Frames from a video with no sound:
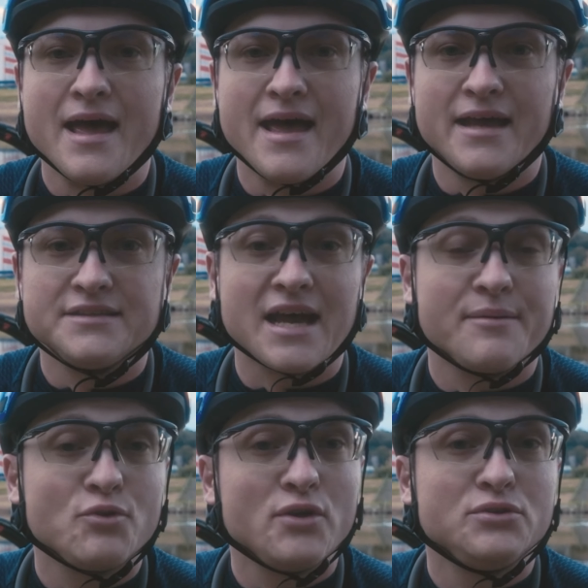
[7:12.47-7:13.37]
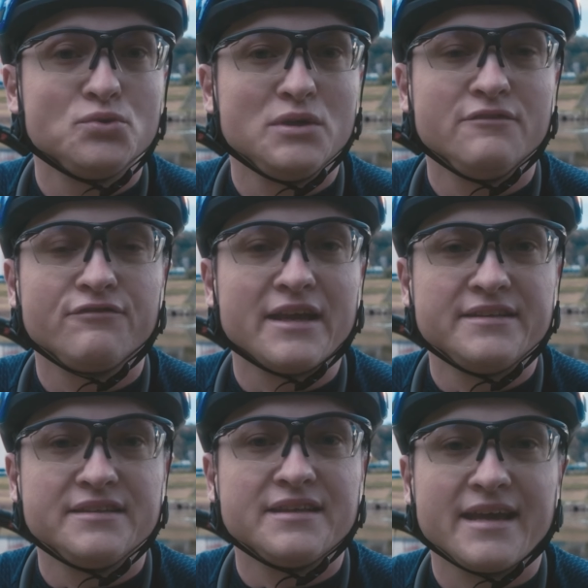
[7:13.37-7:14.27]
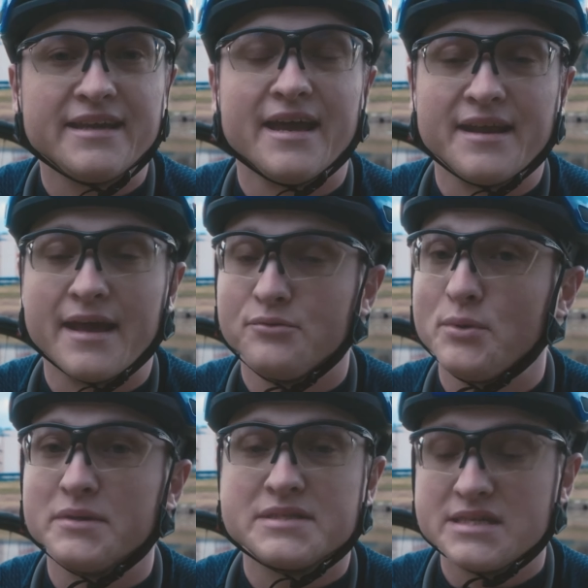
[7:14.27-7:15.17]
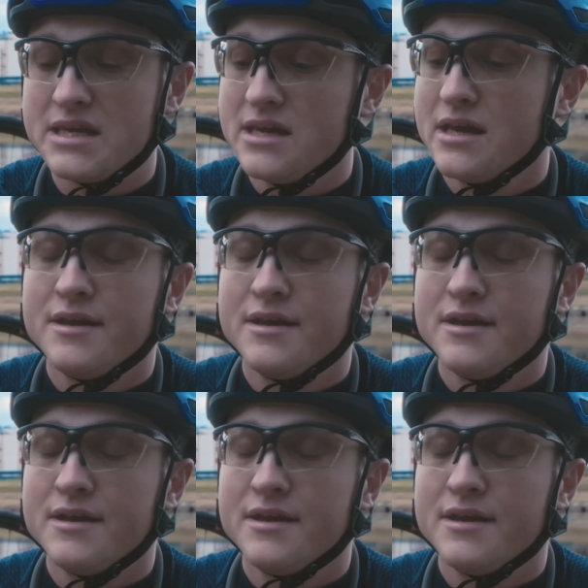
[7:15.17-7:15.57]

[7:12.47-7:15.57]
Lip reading: and I'm going to inflate it again, and we will see